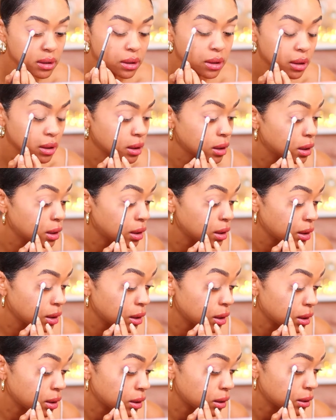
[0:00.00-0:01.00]
right, so I'm gonna
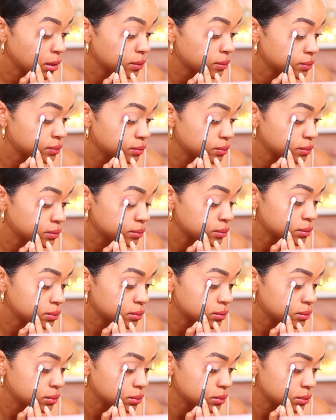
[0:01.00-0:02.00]
place that in
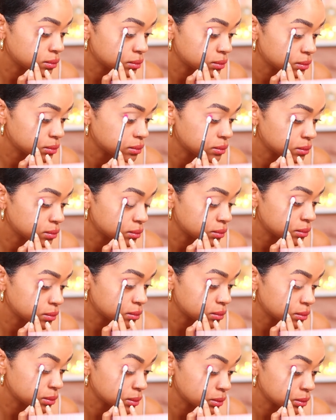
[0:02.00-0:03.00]
my
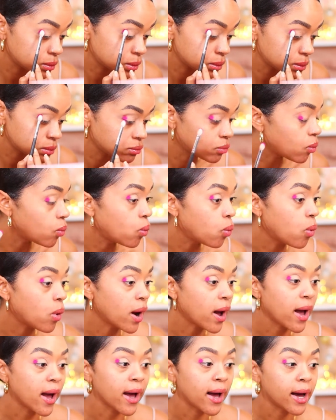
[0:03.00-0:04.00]
eyelids.
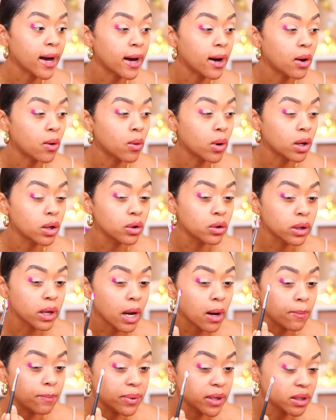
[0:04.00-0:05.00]
Wow, look
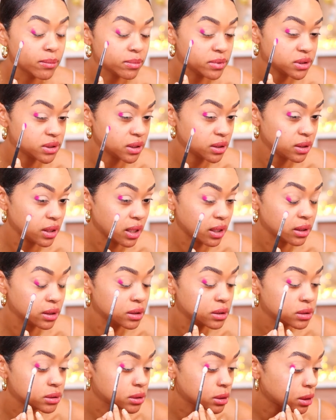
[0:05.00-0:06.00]
how pigmented that
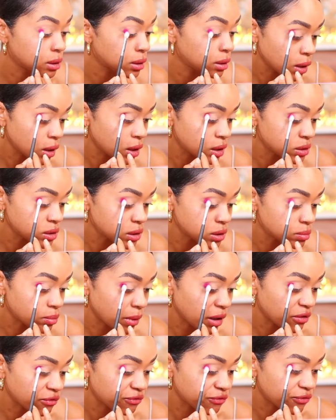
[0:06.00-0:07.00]
is. This is
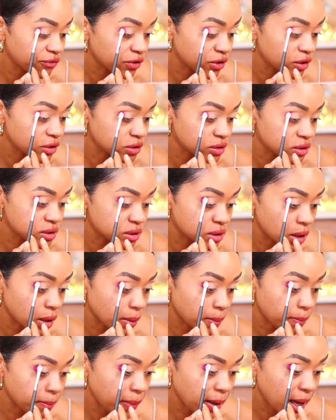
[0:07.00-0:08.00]
my first
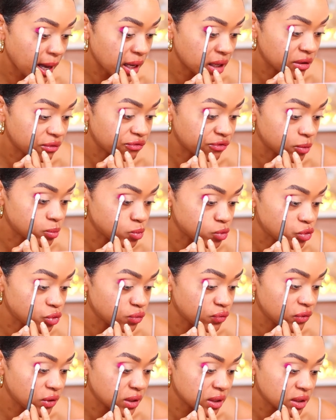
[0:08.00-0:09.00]
palette from
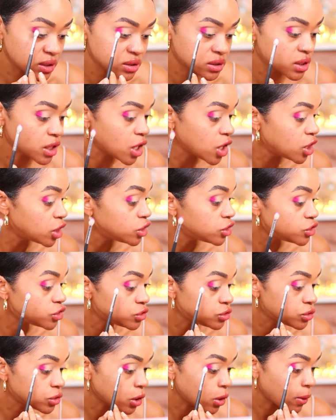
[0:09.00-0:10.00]
Juvia's,
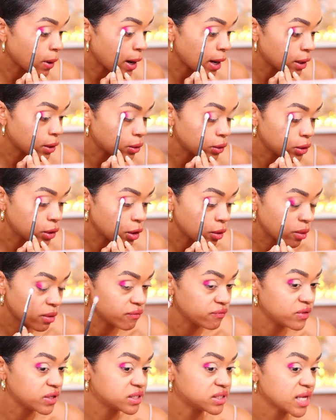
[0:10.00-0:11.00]
so I don't know
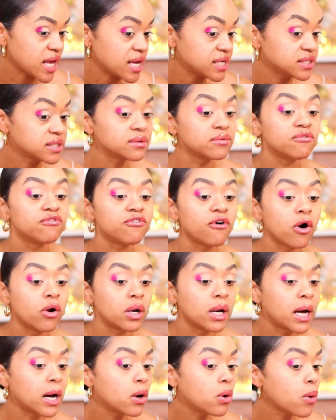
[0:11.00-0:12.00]
if this has
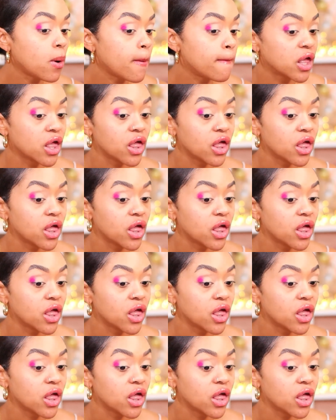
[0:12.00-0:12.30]
fallout.